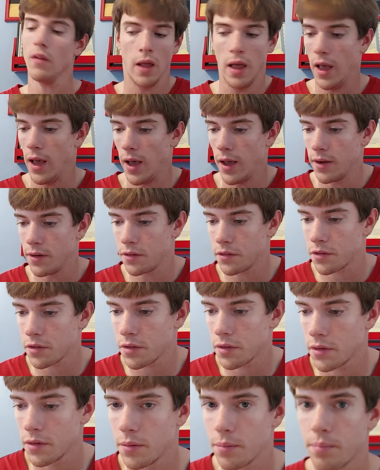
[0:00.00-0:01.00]
And
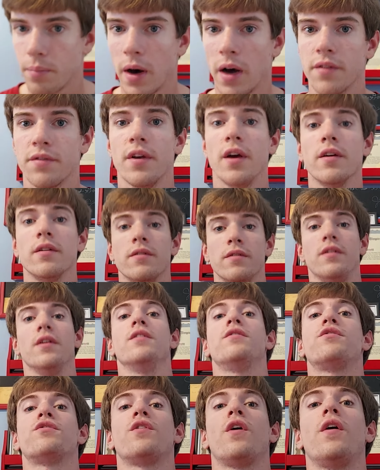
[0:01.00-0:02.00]
Patek
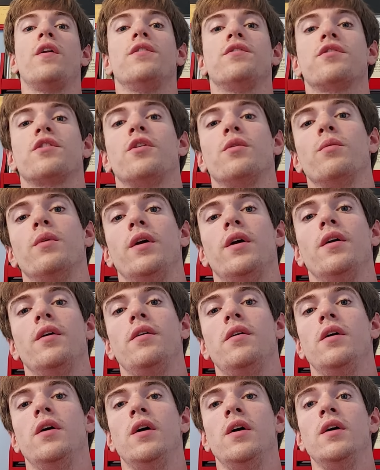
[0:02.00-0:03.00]
did start his
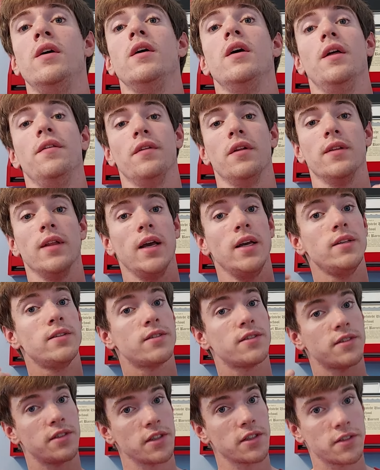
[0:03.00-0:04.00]
career in the late
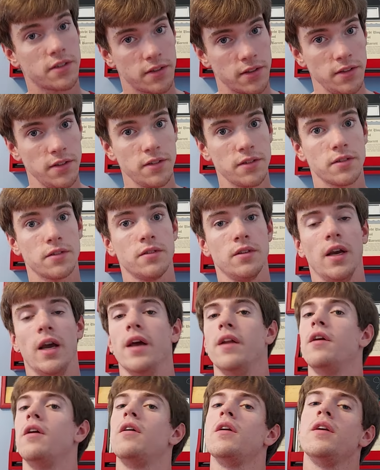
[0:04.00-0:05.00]
60s
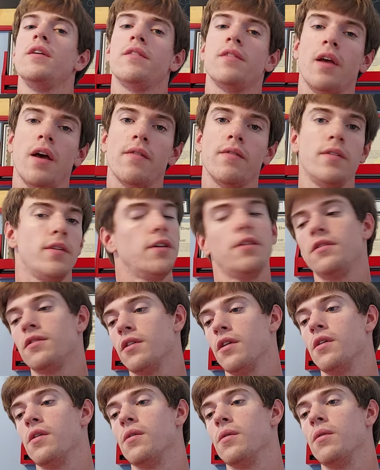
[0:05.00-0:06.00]
and early 70s,
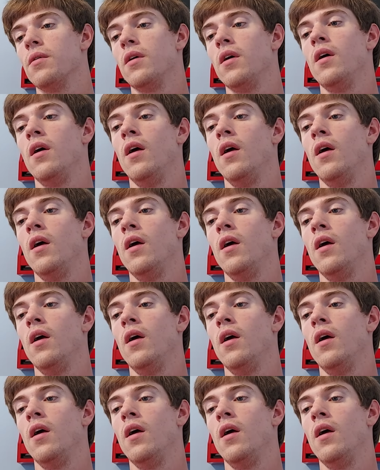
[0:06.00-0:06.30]
so